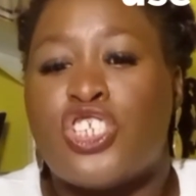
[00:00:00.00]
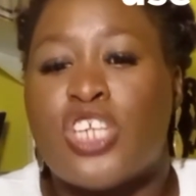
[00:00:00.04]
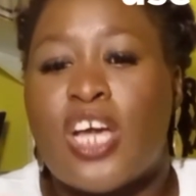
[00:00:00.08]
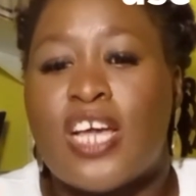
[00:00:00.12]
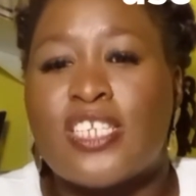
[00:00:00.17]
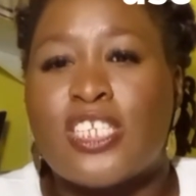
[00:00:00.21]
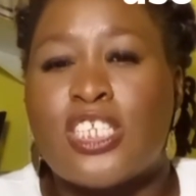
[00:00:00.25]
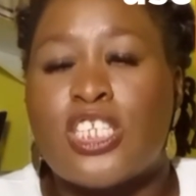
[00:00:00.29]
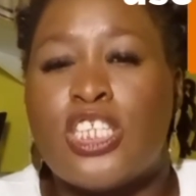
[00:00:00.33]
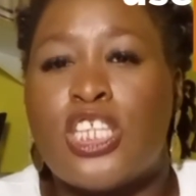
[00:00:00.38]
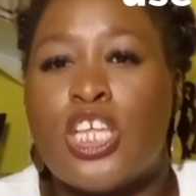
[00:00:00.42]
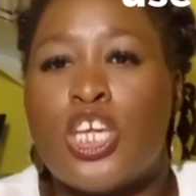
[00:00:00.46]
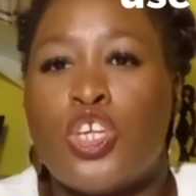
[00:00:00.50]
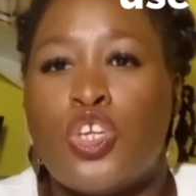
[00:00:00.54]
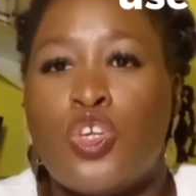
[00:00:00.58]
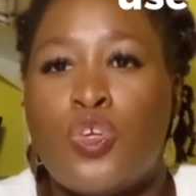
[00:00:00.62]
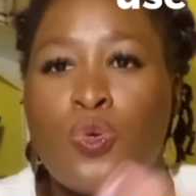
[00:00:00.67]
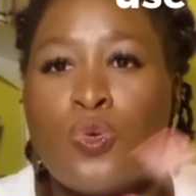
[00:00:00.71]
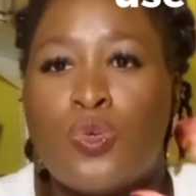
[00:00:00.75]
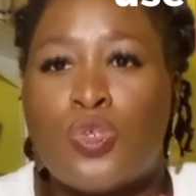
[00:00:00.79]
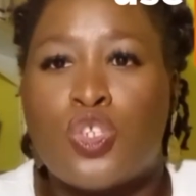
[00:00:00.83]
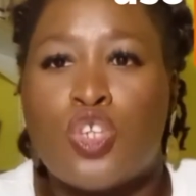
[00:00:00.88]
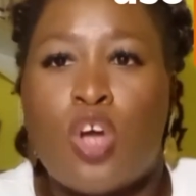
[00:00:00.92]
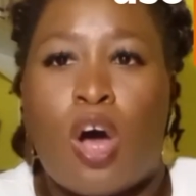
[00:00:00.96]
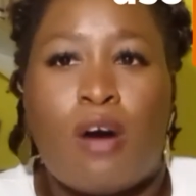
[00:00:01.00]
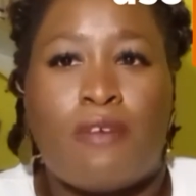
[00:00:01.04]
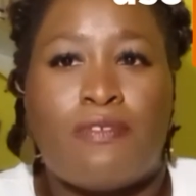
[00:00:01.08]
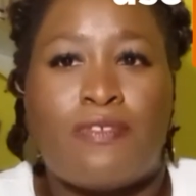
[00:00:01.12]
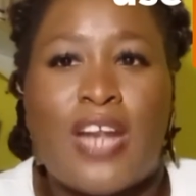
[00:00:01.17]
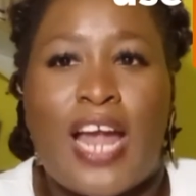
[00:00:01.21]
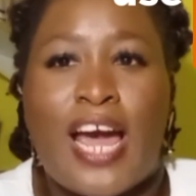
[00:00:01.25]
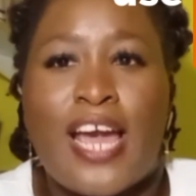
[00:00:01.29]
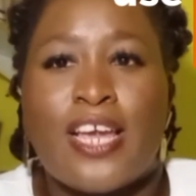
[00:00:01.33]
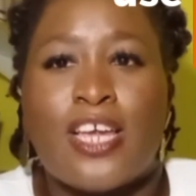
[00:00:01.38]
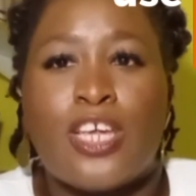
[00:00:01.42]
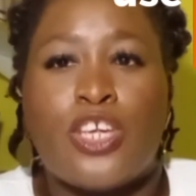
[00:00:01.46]
just the use
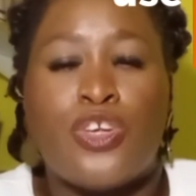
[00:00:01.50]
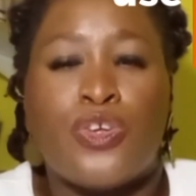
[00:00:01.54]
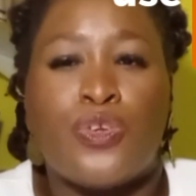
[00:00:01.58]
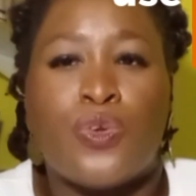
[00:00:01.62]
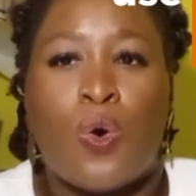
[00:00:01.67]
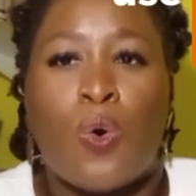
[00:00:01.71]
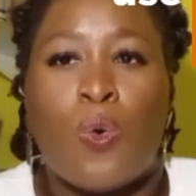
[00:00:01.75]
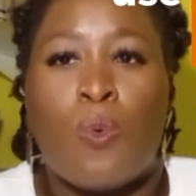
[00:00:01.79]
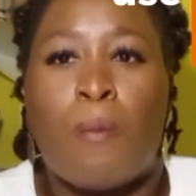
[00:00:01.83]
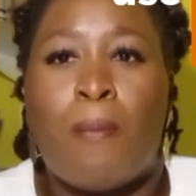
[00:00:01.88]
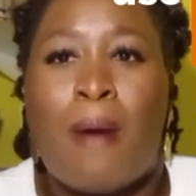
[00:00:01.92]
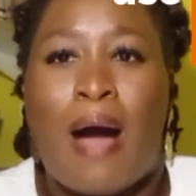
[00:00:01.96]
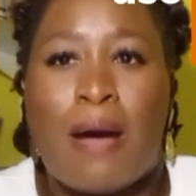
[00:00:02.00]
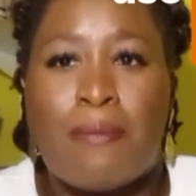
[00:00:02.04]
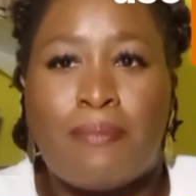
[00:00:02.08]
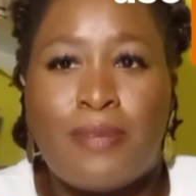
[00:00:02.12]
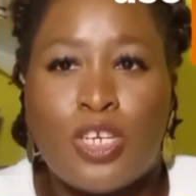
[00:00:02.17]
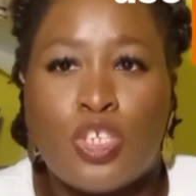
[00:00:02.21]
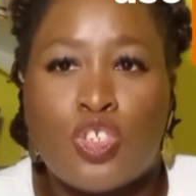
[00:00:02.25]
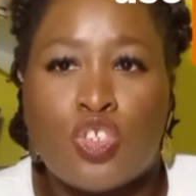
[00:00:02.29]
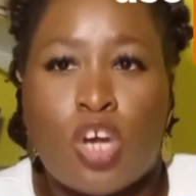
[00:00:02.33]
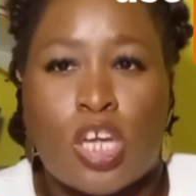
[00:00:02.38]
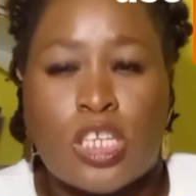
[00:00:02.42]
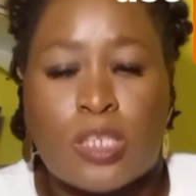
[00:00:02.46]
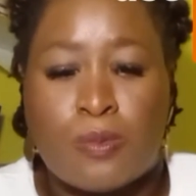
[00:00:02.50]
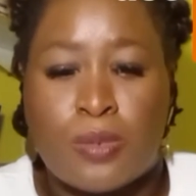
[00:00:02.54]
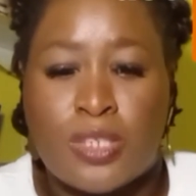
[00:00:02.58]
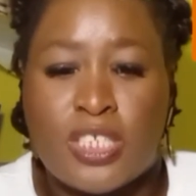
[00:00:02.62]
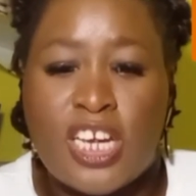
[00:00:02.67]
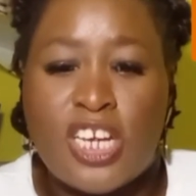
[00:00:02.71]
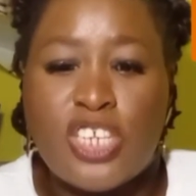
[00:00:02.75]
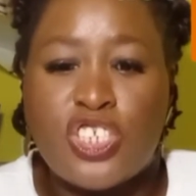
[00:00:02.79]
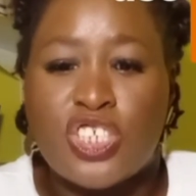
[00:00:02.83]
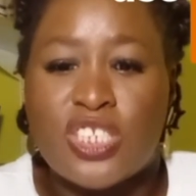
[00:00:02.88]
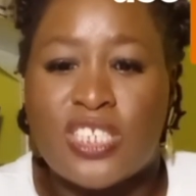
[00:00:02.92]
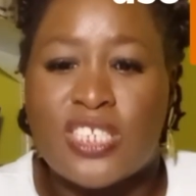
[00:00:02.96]
of like, you know, public
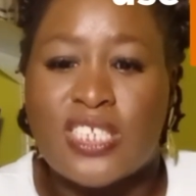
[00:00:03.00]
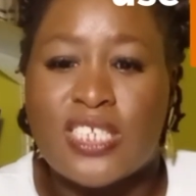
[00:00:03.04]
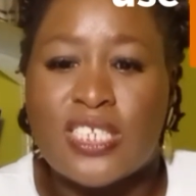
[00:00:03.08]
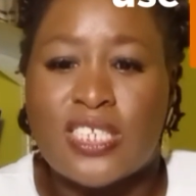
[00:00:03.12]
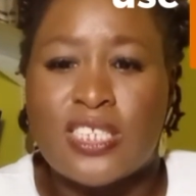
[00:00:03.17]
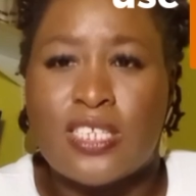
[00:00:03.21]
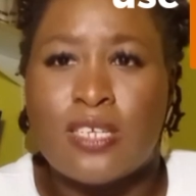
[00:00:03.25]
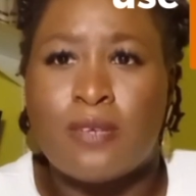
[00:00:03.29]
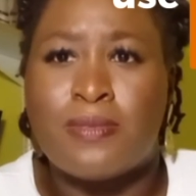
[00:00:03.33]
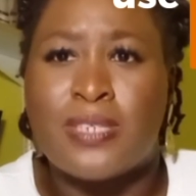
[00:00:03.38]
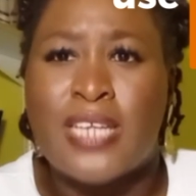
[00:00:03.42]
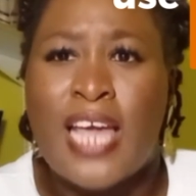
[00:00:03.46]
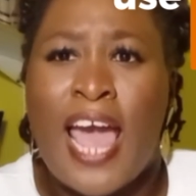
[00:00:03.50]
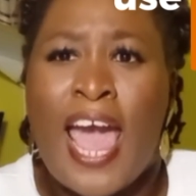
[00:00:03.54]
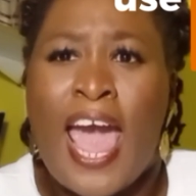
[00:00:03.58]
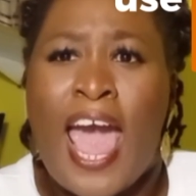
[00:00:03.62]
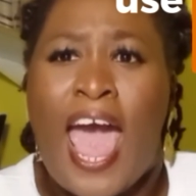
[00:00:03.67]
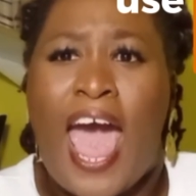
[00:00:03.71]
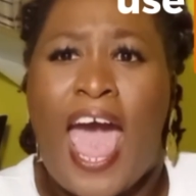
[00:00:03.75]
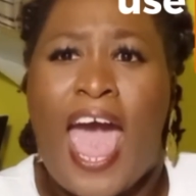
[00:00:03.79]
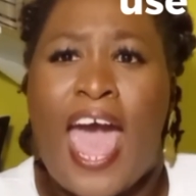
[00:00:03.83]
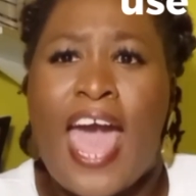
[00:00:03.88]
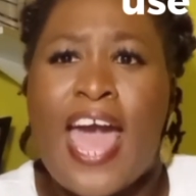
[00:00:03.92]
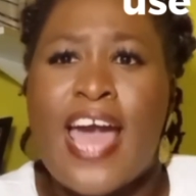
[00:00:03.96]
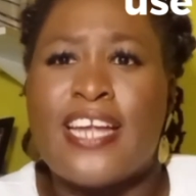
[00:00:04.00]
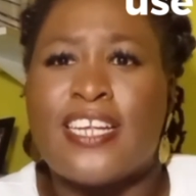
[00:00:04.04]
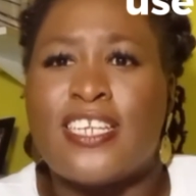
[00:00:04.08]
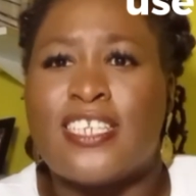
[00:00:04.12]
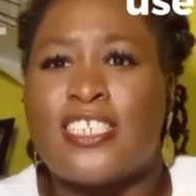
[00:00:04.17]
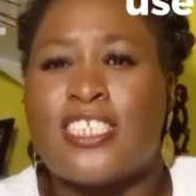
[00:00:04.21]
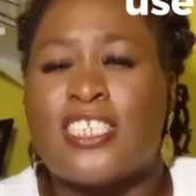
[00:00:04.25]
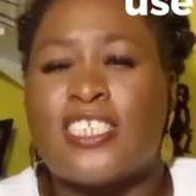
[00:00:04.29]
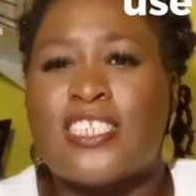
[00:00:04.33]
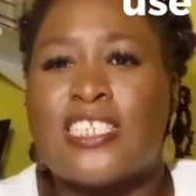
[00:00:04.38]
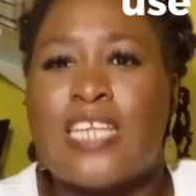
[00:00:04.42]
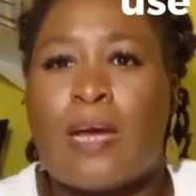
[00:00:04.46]
transportation systems
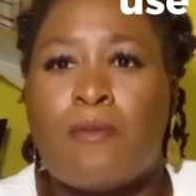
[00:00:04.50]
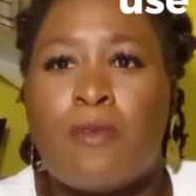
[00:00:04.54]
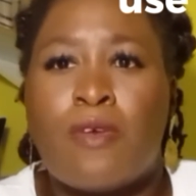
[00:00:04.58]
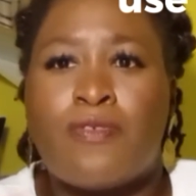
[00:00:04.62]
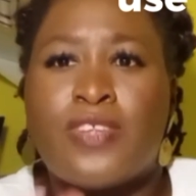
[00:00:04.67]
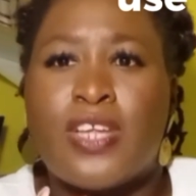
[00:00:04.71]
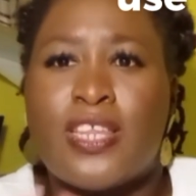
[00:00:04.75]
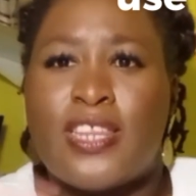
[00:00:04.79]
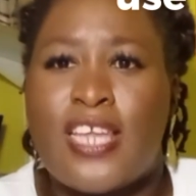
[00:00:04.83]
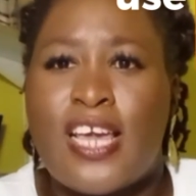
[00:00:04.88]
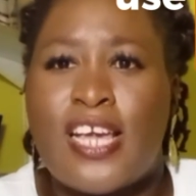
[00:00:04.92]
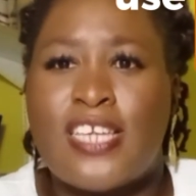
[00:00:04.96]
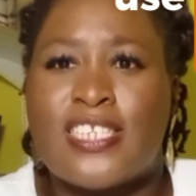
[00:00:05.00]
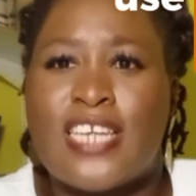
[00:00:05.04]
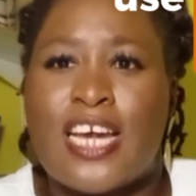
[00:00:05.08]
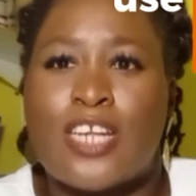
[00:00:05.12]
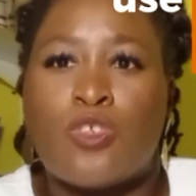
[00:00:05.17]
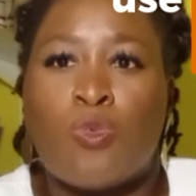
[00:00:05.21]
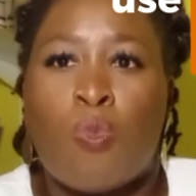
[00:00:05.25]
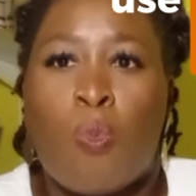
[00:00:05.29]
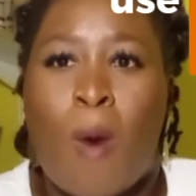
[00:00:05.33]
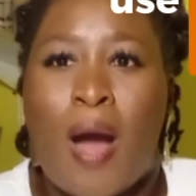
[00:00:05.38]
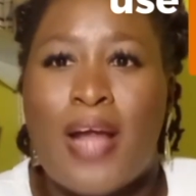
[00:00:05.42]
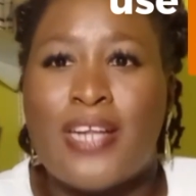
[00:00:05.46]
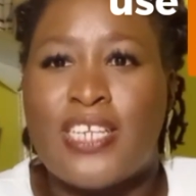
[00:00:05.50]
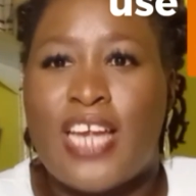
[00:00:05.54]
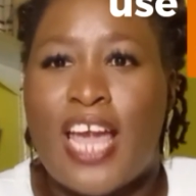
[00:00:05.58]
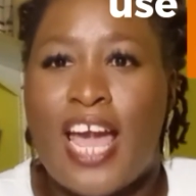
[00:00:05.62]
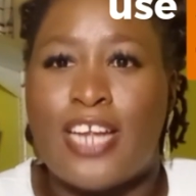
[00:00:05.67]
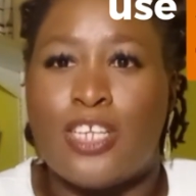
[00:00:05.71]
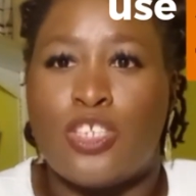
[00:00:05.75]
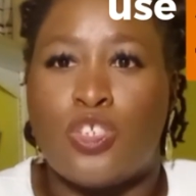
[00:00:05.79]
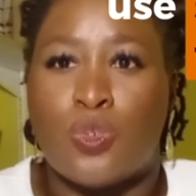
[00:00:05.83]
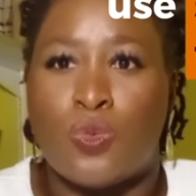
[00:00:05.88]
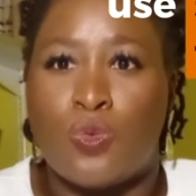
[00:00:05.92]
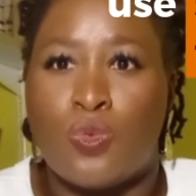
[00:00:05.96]
and some of the things that one
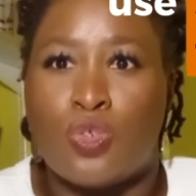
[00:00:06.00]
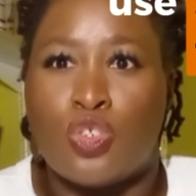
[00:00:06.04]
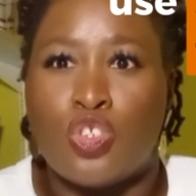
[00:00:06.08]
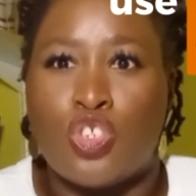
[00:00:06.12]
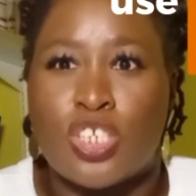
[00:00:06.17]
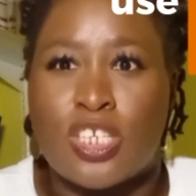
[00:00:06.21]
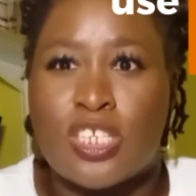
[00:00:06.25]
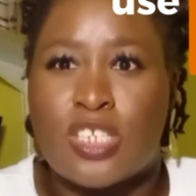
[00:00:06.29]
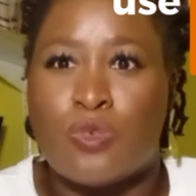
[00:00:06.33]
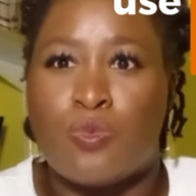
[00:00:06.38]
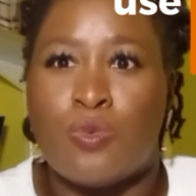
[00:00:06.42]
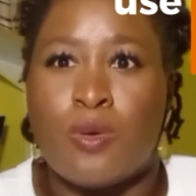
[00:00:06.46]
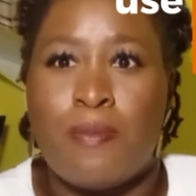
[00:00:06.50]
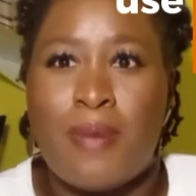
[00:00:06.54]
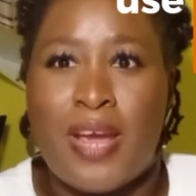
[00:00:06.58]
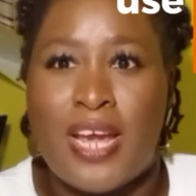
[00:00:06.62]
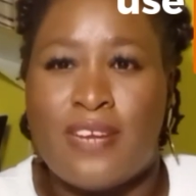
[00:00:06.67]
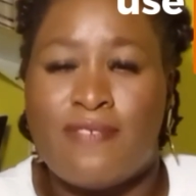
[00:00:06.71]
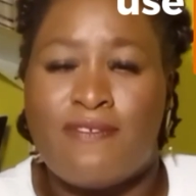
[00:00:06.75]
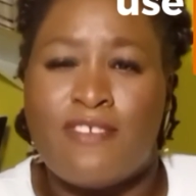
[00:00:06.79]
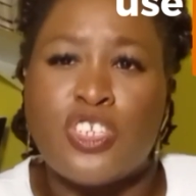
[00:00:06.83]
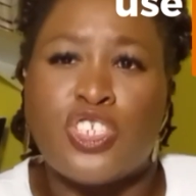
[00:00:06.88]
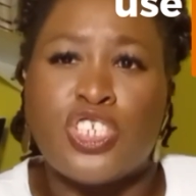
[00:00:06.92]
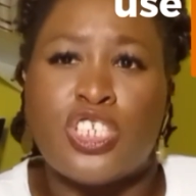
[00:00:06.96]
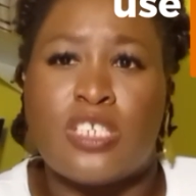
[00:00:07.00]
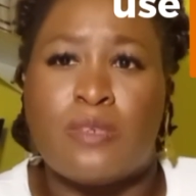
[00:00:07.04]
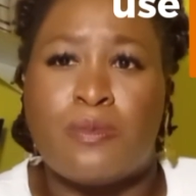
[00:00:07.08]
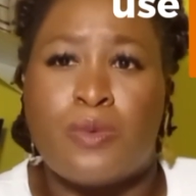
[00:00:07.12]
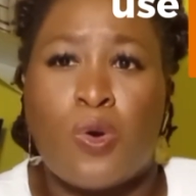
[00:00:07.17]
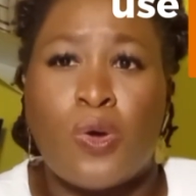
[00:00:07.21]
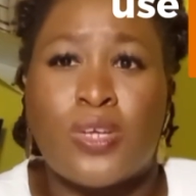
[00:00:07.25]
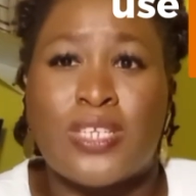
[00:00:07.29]
can do to just remain vigilant.